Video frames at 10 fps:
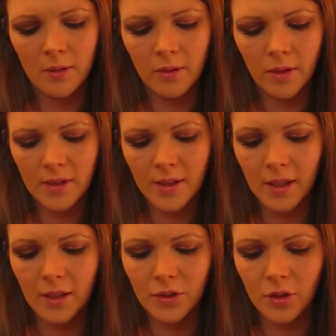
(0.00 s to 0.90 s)
Not
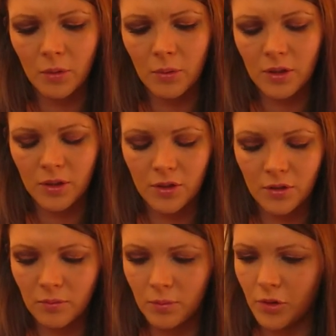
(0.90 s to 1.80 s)
entirely sure
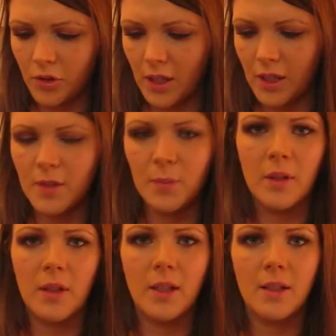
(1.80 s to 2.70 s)
which brush it is,
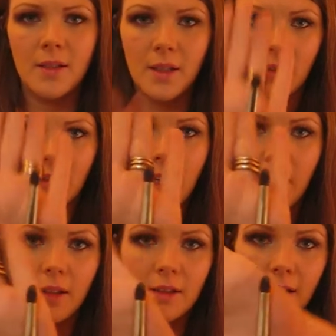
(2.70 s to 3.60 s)
but you can see on
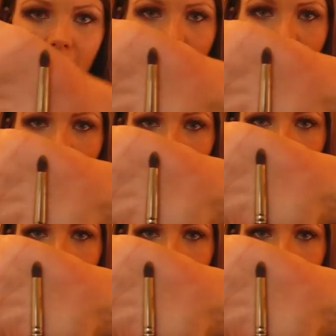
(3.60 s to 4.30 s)
here, it's like a